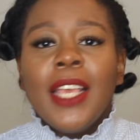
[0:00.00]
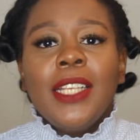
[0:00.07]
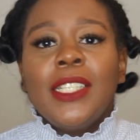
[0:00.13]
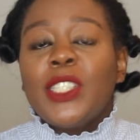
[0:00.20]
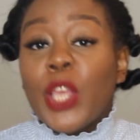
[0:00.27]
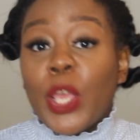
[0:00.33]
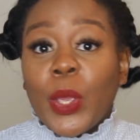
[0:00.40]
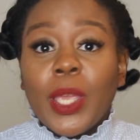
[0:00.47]

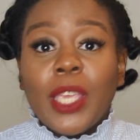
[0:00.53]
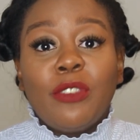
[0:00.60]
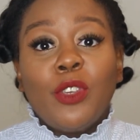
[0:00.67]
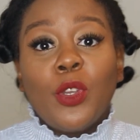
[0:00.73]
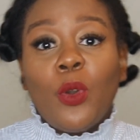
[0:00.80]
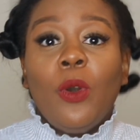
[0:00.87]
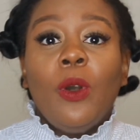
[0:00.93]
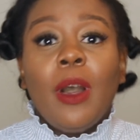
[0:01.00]
So if you
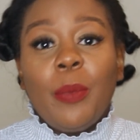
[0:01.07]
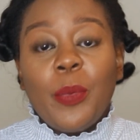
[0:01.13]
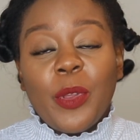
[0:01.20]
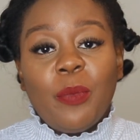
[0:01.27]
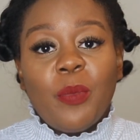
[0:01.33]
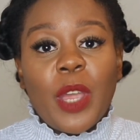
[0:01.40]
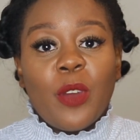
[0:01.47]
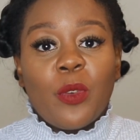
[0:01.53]
caught up with
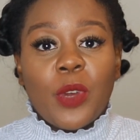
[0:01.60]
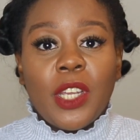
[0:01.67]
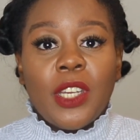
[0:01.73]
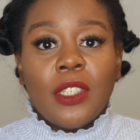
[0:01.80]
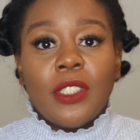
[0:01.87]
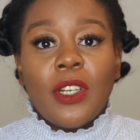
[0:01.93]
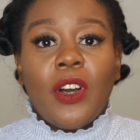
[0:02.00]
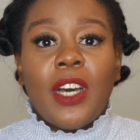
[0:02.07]
my
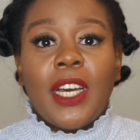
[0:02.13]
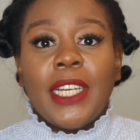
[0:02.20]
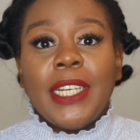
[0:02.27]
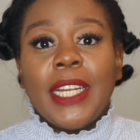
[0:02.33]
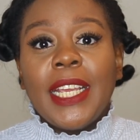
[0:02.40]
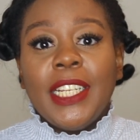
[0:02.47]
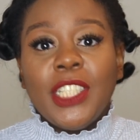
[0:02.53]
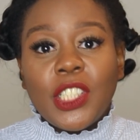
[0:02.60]
reel on
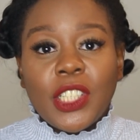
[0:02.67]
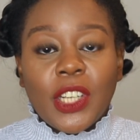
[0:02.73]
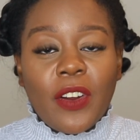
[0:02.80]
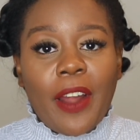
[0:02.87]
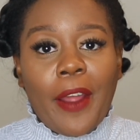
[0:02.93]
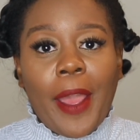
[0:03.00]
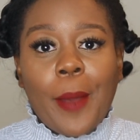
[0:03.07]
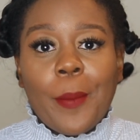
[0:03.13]

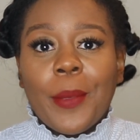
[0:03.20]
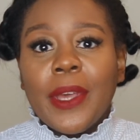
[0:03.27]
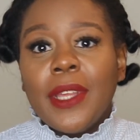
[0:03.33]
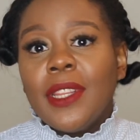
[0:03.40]
Instagram,